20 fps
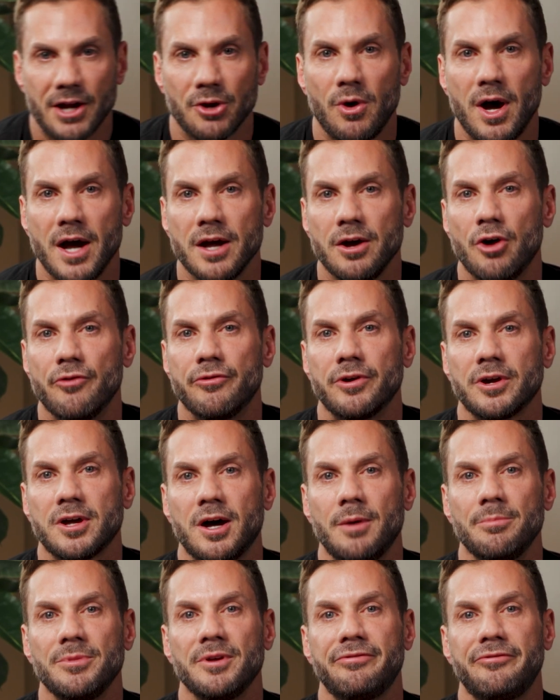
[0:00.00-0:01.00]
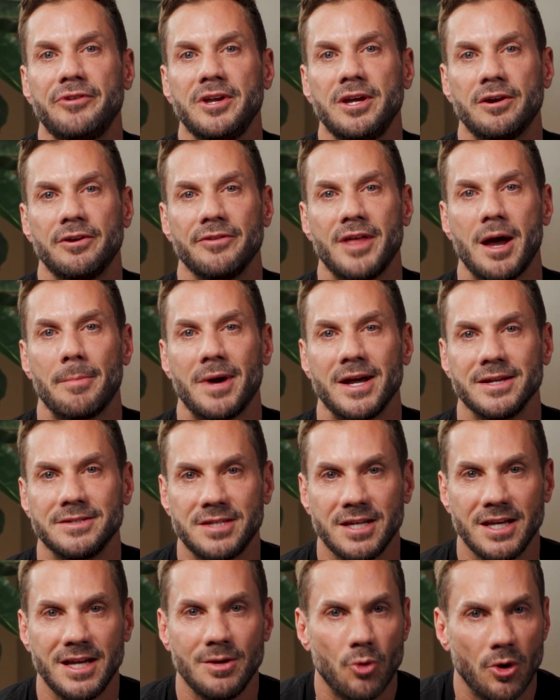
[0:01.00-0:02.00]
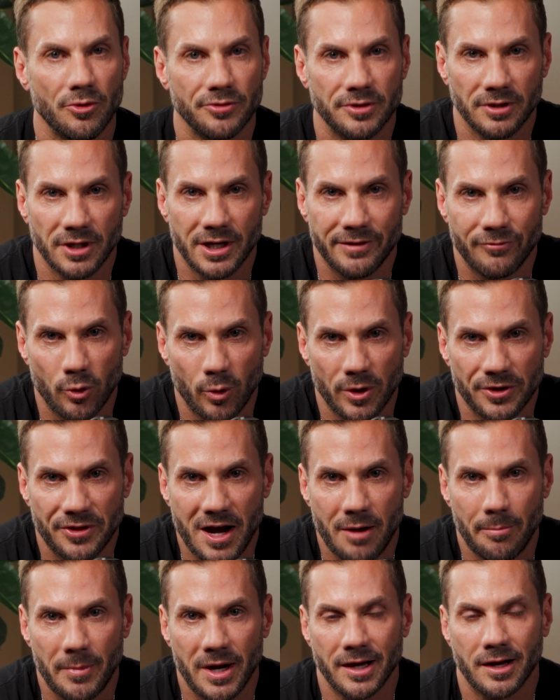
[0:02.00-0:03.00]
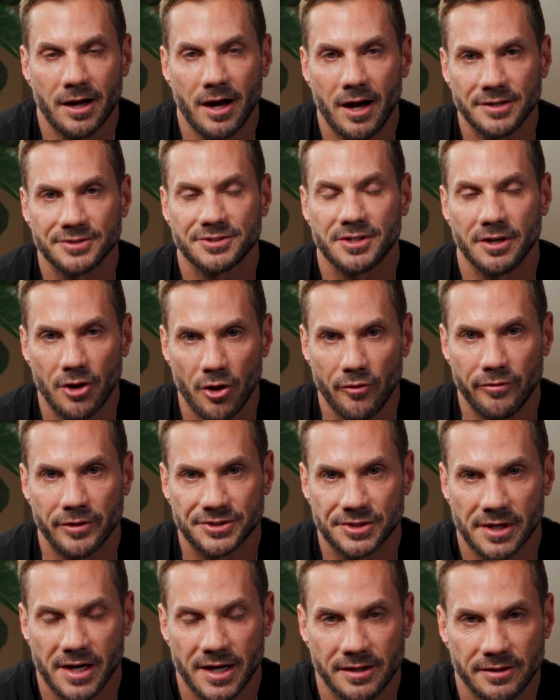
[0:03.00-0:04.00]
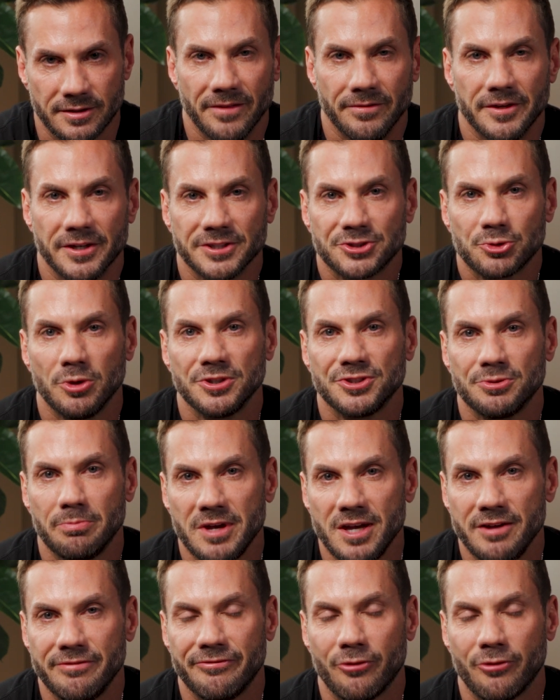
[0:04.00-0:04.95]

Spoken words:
do I overcome the fear that my team won't deliver without my constant oversight? This was me